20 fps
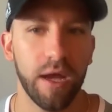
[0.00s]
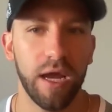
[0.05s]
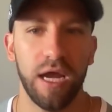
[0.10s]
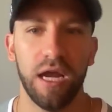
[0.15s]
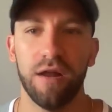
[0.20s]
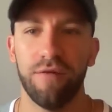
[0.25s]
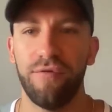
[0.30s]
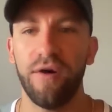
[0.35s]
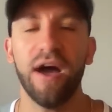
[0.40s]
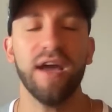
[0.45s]

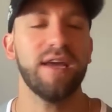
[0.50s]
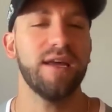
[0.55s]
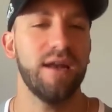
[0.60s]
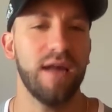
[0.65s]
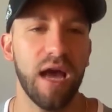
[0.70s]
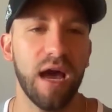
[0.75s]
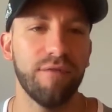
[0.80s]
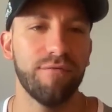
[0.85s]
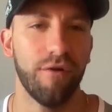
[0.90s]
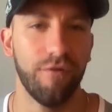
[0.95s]
And if I can
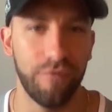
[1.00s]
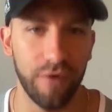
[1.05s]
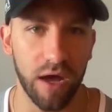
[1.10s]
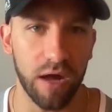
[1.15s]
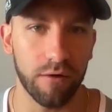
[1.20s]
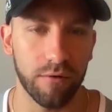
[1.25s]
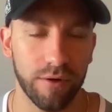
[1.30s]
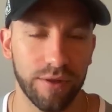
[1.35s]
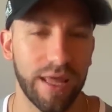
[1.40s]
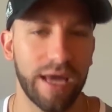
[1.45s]
have a
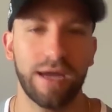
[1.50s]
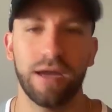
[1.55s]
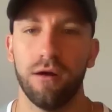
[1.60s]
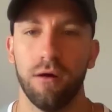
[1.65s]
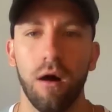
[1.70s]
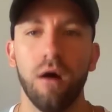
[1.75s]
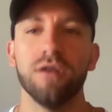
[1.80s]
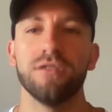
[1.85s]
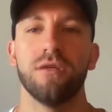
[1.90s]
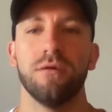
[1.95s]
veteran that can
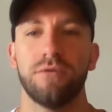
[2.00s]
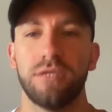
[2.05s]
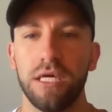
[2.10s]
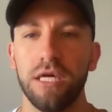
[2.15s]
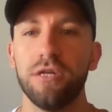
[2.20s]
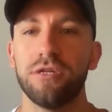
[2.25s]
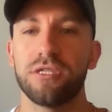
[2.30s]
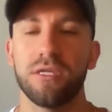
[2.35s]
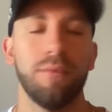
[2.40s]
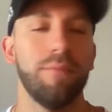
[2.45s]
also
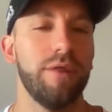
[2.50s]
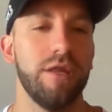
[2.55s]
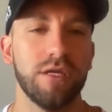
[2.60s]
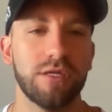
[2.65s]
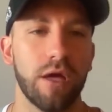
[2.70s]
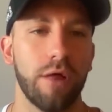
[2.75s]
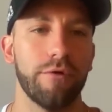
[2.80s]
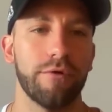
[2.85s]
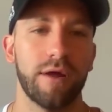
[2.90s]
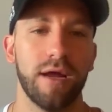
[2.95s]
teach some of these
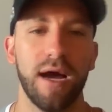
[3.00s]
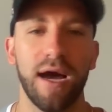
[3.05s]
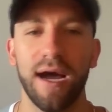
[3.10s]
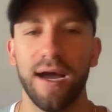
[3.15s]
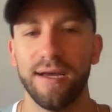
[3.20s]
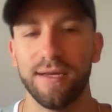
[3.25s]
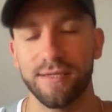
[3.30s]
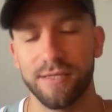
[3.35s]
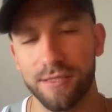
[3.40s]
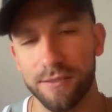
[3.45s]
other
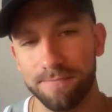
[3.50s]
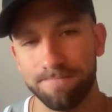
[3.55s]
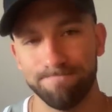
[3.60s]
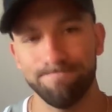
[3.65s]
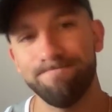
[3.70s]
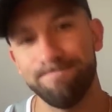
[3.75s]
guys,